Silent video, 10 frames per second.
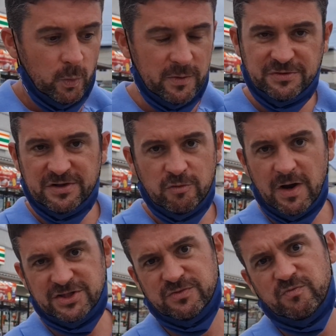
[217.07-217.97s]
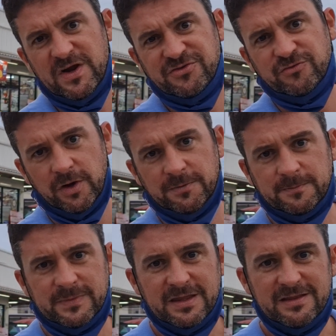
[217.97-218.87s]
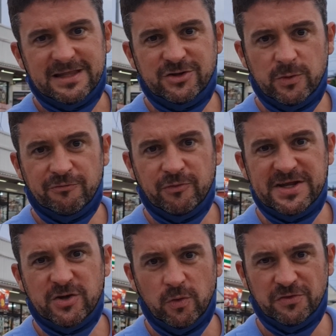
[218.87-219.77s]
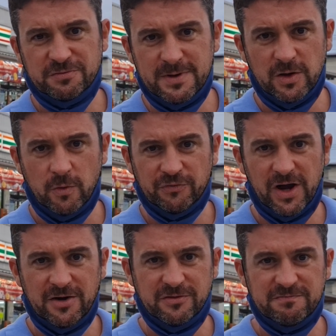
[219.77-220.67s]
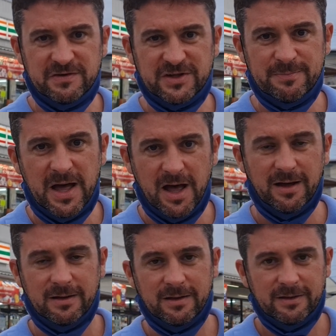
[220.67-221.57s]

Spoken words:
We was in a Russian restaurant, they do a 3-course meal for 150 baht.